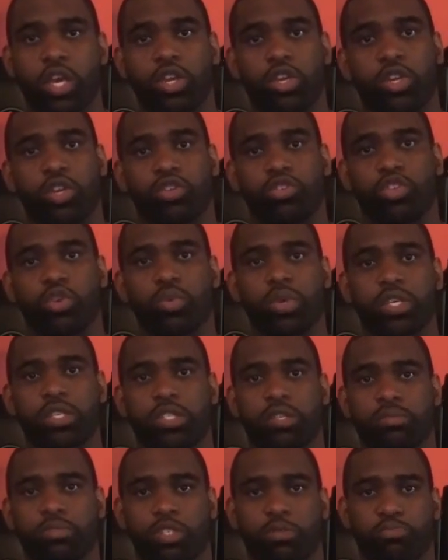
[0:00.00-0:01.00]
you know, doing
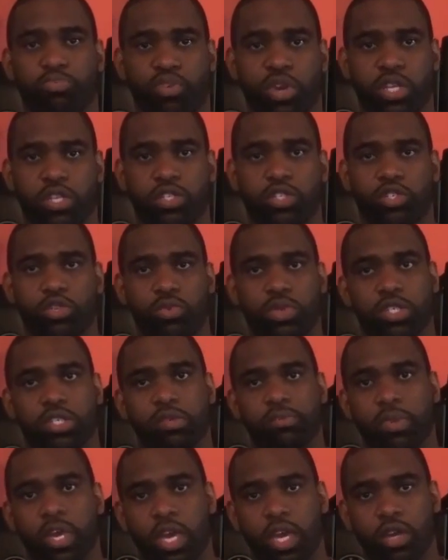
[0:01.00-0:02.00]
some sprints, doing
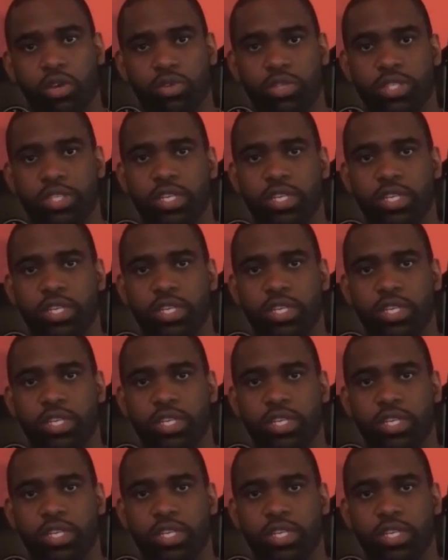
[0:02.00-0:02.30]
some hills,